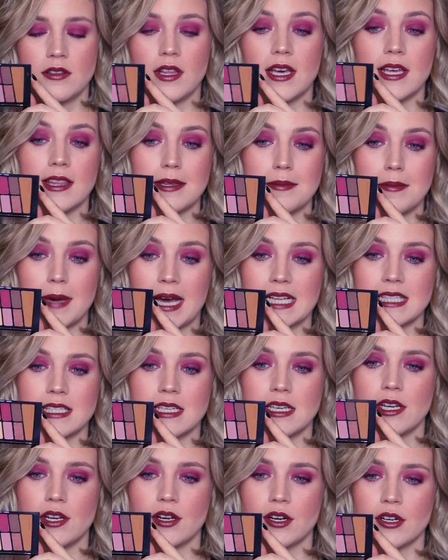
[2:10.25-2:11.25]
Like, the
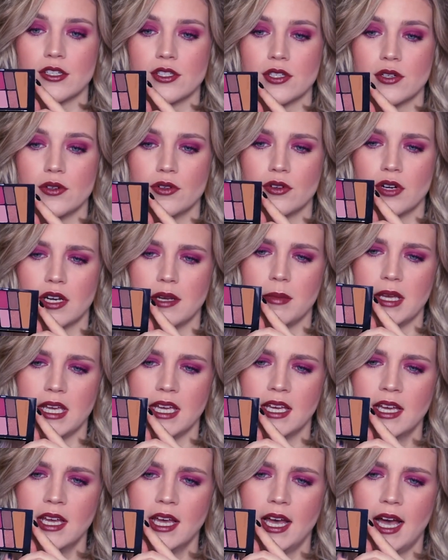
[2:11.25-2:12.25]
mattes in here are so
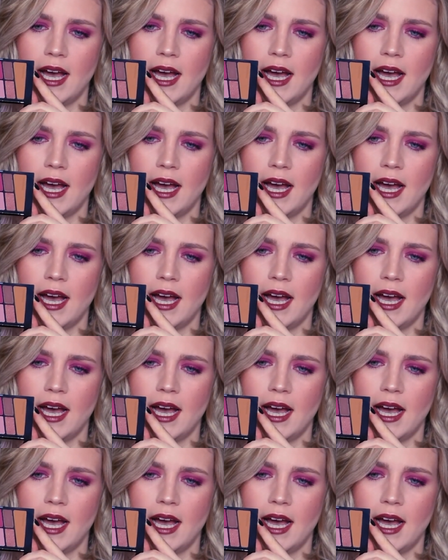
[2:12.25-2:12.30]
creamy.